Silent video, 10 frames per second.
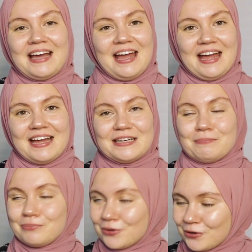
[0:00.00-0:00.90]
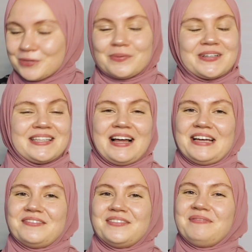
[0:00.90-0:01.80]
and prosperous
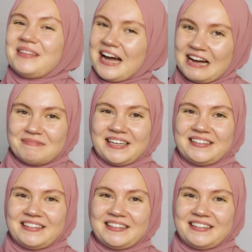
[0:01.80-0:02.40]
life. Amen.